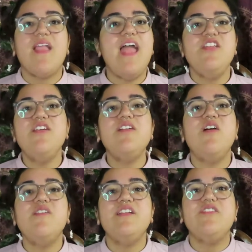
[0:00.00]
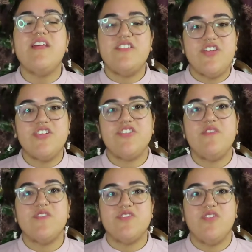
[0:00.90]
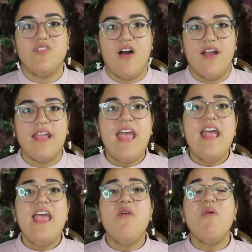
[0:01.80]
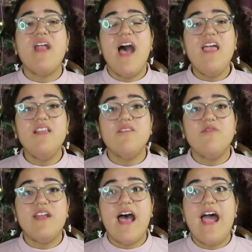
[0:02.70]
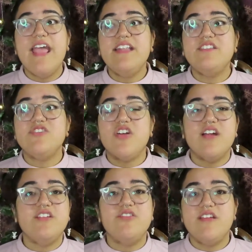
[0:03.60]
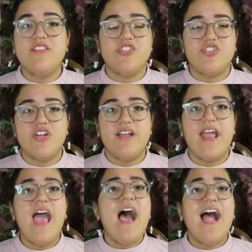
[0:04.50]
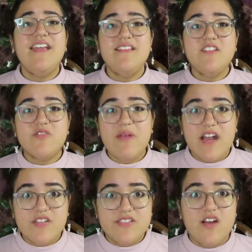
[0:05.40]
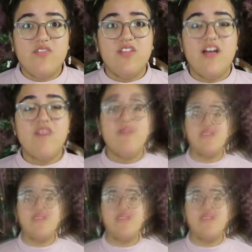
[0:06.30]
And you can only do that to yourself for so long. And when I started doing this journey, I did this from out of self-love,